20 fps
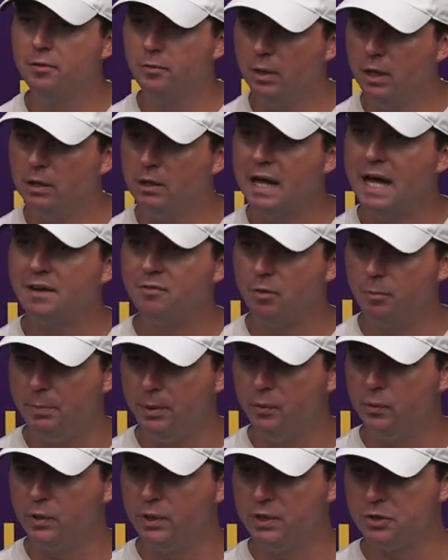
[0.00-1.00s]
of
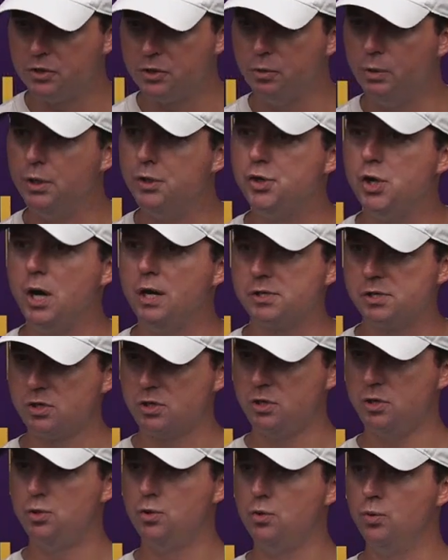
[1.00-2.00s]
ability to
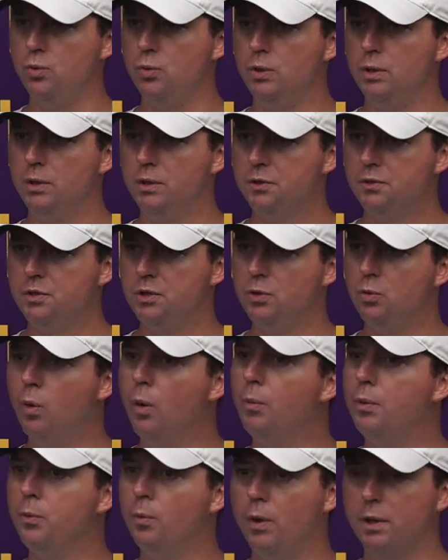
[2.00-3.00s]
adjust to
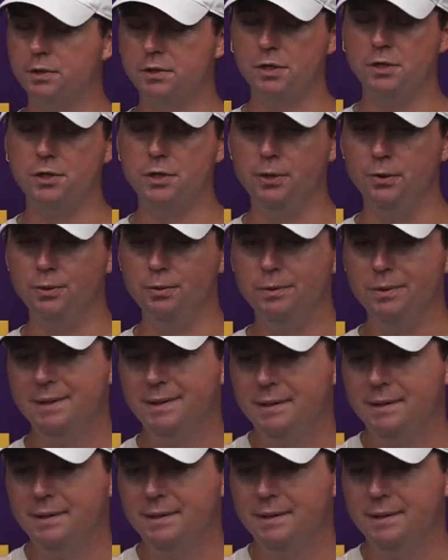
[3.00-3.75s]
what we wanted to do.